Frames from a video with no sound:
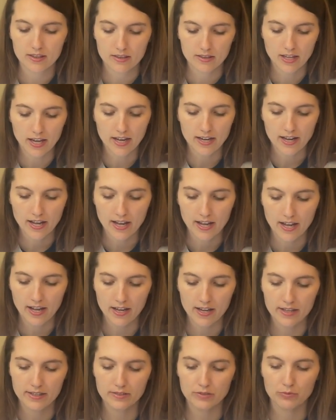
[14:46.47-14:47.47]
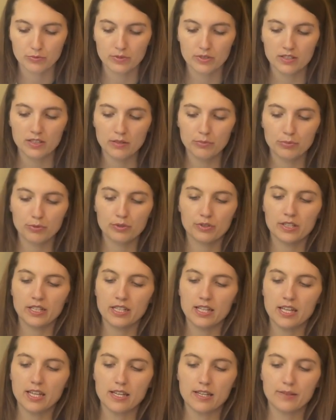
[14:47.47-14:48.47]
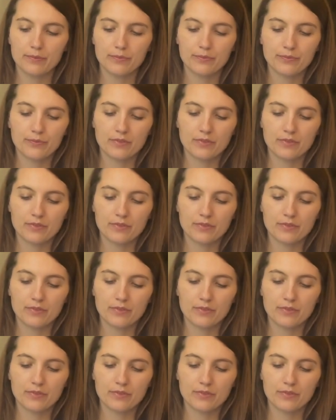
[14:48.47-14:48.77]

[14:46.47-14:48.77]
that has really pretty,